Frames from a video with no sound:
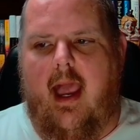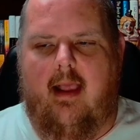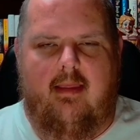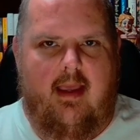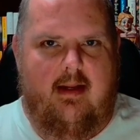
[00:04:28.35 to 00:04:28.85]

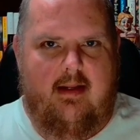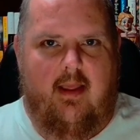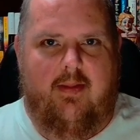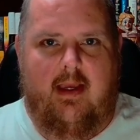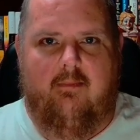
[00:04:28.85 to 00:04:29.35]
And then
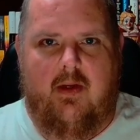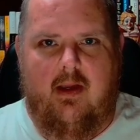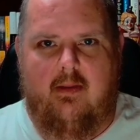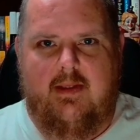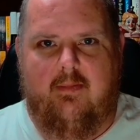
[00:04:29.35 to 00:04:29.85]
nothing ever
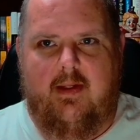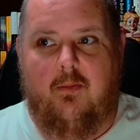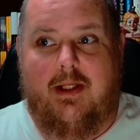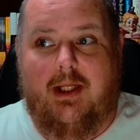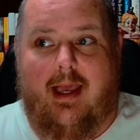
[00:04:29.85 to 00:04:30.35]
comes of it,
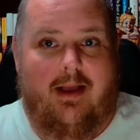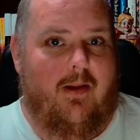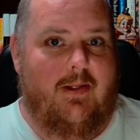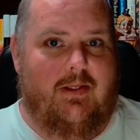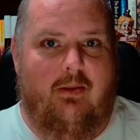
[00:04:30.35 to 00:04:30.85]
which I
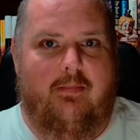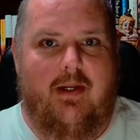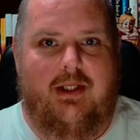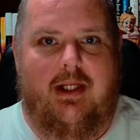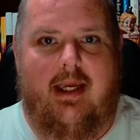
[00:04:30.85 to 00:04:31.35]
also
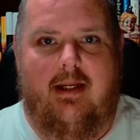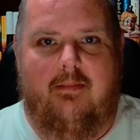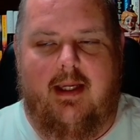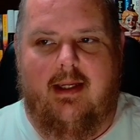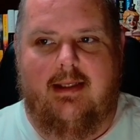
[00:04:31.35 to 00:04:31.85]
appreciated
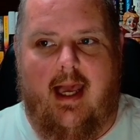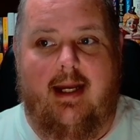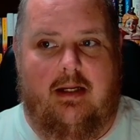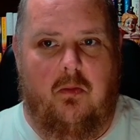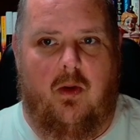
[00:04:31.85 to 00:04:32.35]
because I
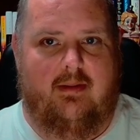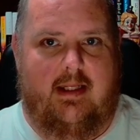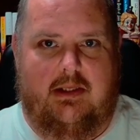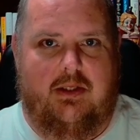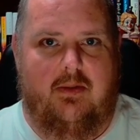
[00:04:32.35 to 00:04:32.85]
didn't want
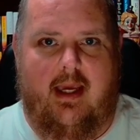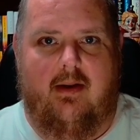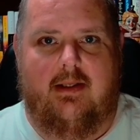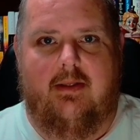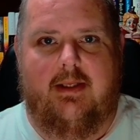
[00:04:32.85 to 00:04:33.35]
these two
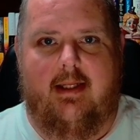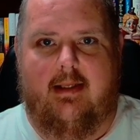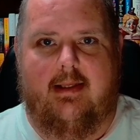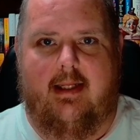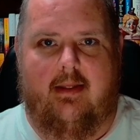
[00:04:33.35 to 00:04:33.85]
characters to
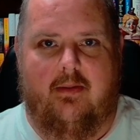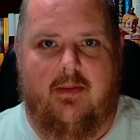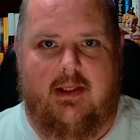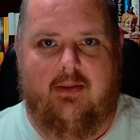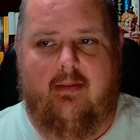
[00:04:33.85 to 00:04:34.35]
get together
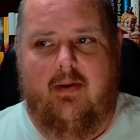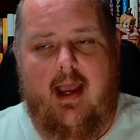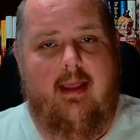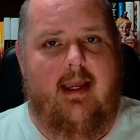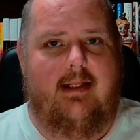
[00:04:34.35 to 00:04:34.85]
whatsoever,
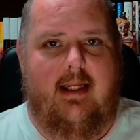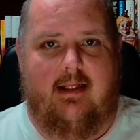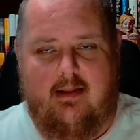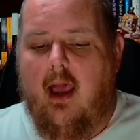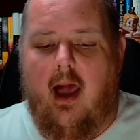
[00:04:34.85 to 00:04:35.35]
and they
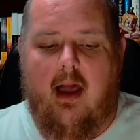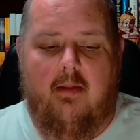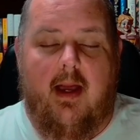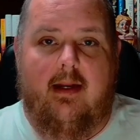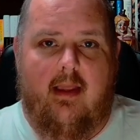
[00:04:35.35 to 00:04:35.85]
didn't.
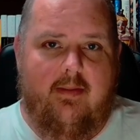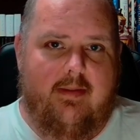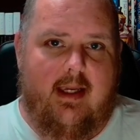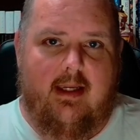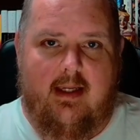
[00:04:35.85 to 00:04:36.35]
Another
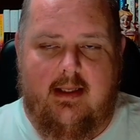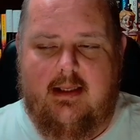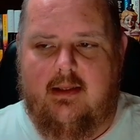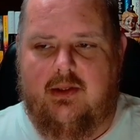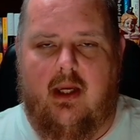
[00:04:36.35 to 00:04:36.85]
thing
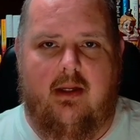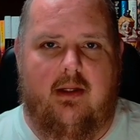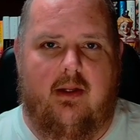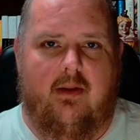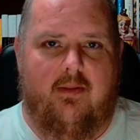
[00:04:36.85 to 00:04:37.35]
is,
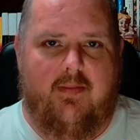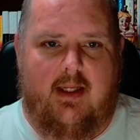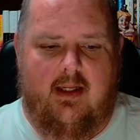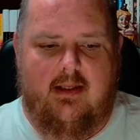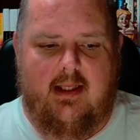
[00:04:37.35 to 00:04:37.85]
John
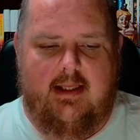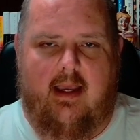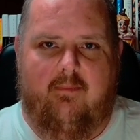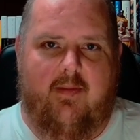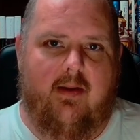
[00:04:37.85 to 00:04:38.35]
Irving does
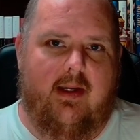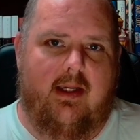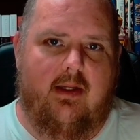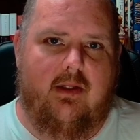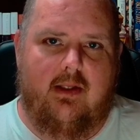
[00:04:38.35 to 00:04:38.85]
a
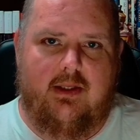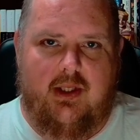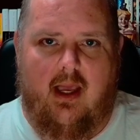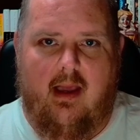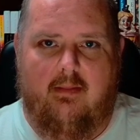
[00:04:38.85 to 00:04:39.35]
very good
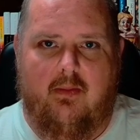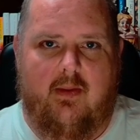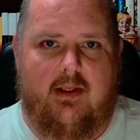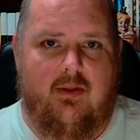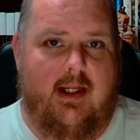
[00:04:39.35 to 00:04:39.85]
job
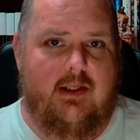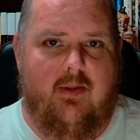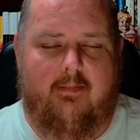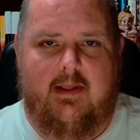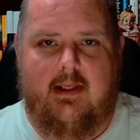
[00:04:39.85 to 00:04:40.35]
with trans
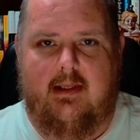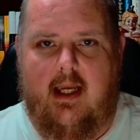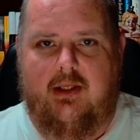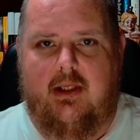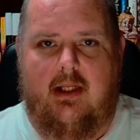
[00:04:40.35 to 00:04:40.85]

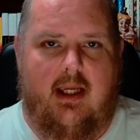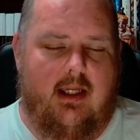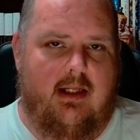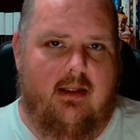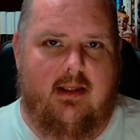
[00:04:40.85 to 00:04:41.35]
representation
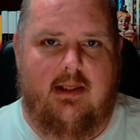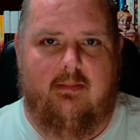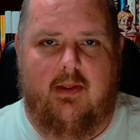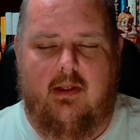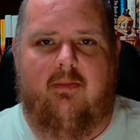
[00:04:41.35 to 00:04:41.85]
in this
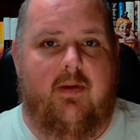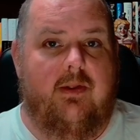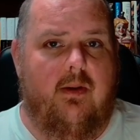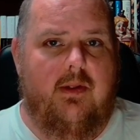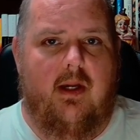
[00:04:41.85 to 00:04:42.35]
book. If you
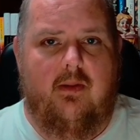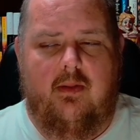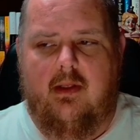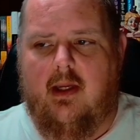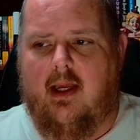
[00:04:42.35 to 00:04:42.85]
don't
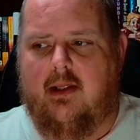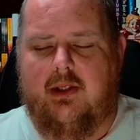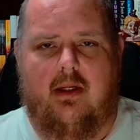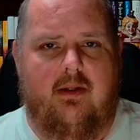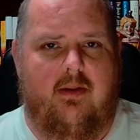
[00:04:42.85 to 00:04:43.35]
know,
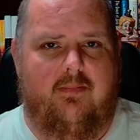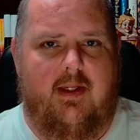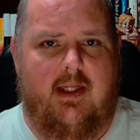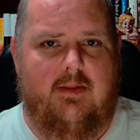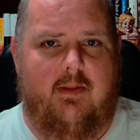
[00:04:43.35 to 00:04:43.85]
John
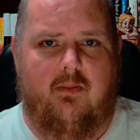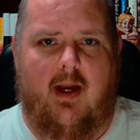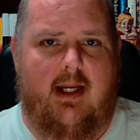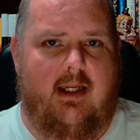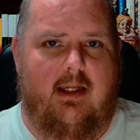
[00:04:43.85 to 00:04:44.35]
Irving has been
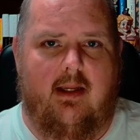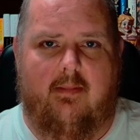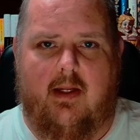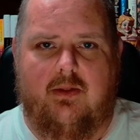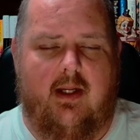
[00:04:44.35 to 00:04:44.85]
writing
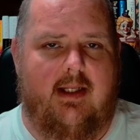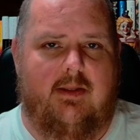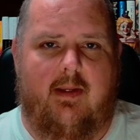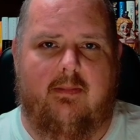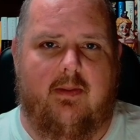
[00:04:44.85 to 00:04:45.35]
about
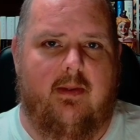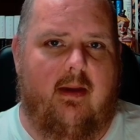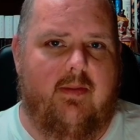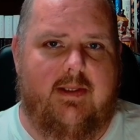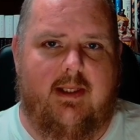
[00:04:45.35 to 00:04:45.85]
trans people
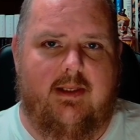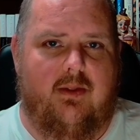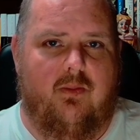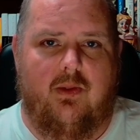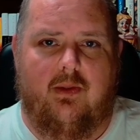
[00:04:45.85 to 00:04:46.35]
ever since
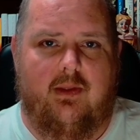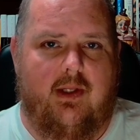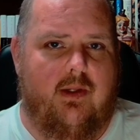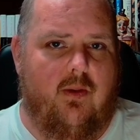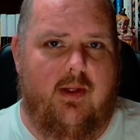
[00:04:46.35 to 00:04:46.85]
The World
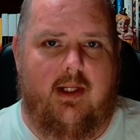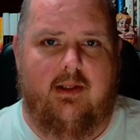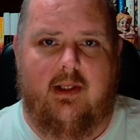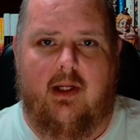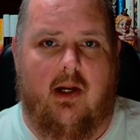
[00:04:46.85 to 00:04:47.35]

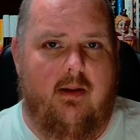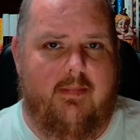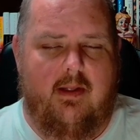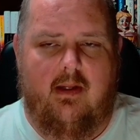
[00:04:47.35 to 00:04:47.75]
According to Garp.